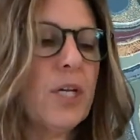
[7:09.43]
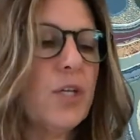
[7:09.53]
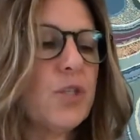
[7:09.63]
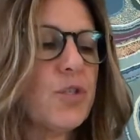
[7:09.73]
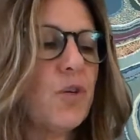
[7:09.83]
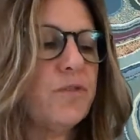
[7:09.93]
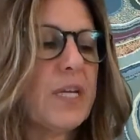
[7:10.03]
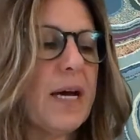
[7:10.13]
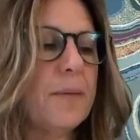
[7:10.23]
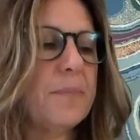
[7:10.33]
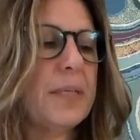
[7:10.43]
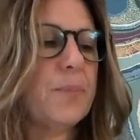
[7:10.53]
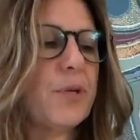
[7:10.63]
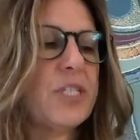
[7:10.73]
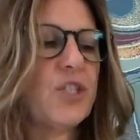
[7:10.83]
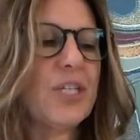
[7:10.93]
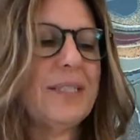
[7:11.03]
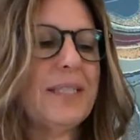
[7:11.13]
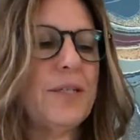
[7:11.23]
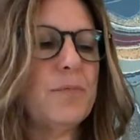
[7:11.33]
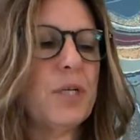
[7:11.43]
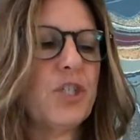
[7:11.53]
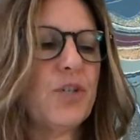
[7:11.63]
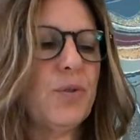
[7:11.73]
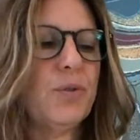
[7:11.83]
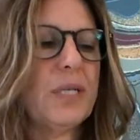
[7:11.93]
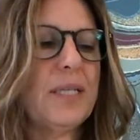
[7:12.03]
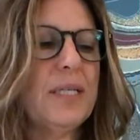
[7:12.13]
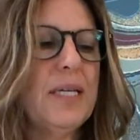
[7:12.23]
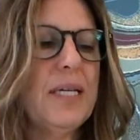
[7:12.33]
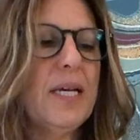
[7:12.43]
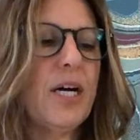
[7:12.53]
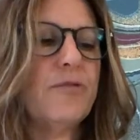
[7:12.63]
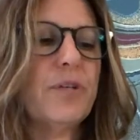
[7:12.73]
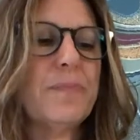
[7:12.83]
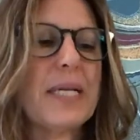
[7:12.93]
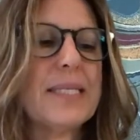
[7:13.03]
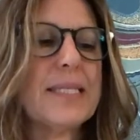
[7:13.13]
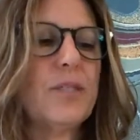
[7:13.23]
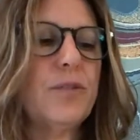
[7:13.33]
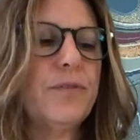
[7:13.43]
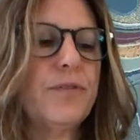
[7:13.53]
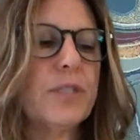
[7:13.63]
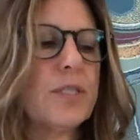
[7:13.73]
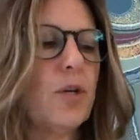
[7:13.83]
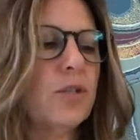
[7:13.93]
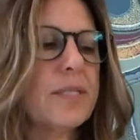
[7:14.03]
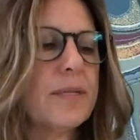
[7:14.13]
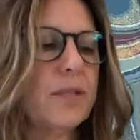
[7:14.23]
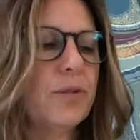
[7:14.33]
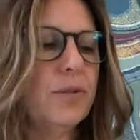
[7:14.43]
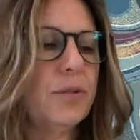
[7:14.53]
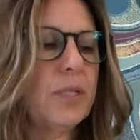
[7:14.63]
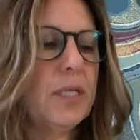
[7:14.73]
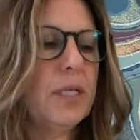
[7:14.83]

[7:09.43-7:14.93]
Her soft heartbeat pressed gently on my shoulder. I'd remain still for as long as I could.